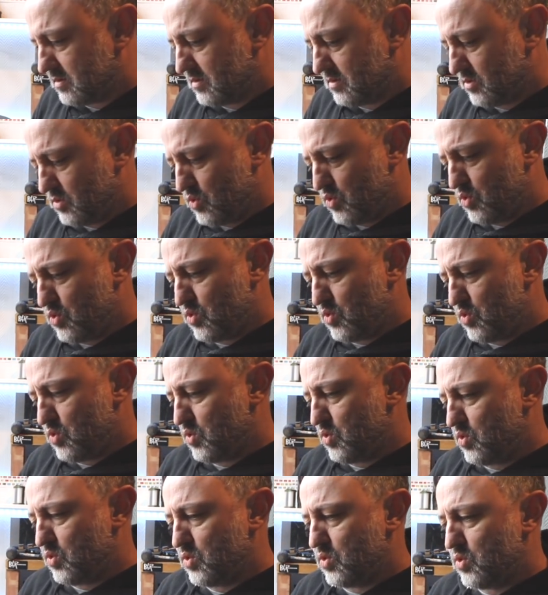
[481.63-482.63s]

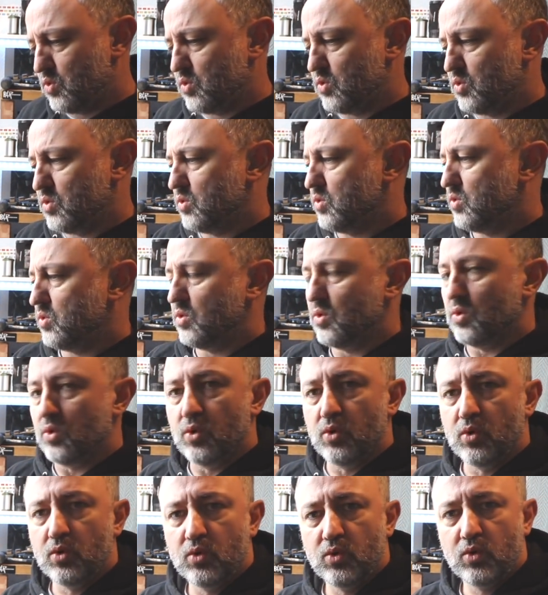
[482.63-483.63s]
Oh.
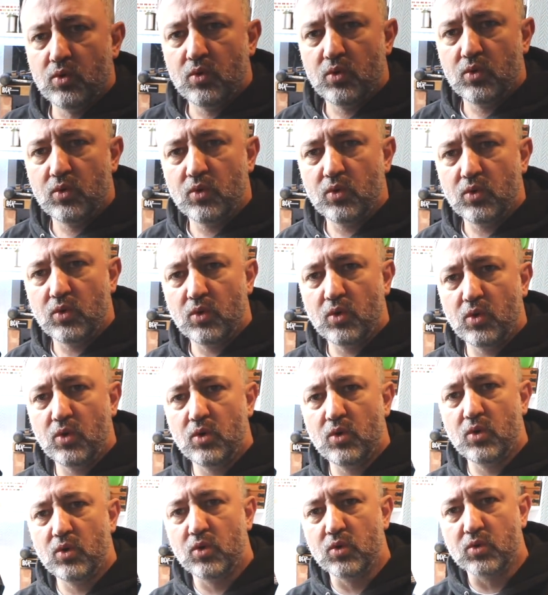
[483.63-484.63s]

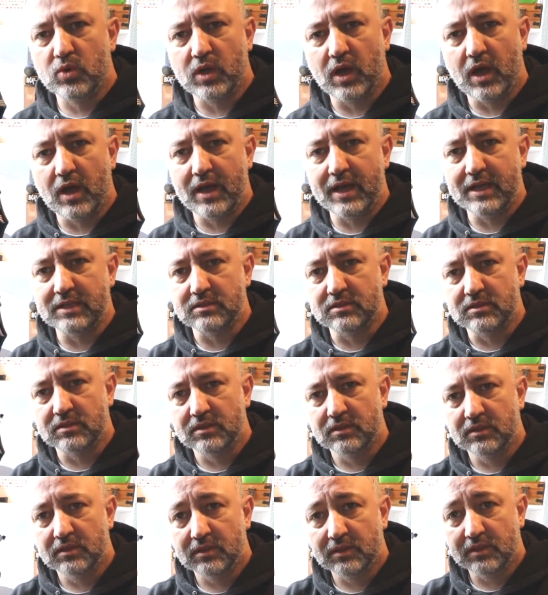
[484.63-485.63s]
Oh guys,
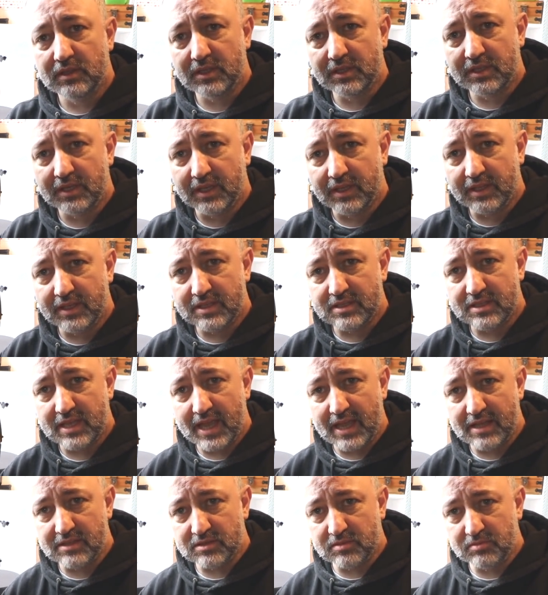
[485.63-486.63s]
look at this
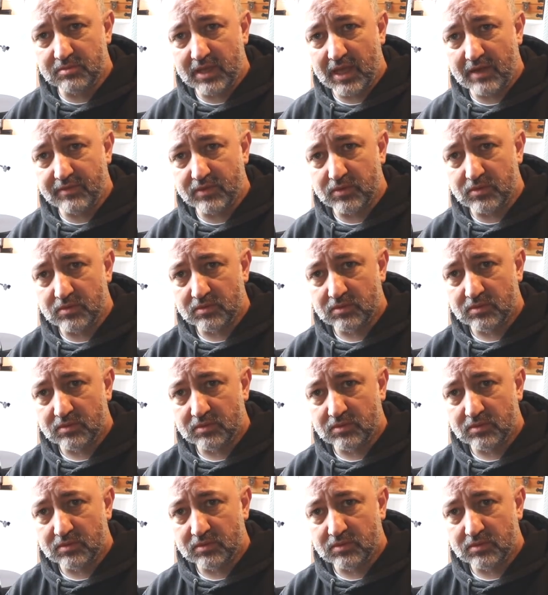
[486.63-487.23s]
handsome devil.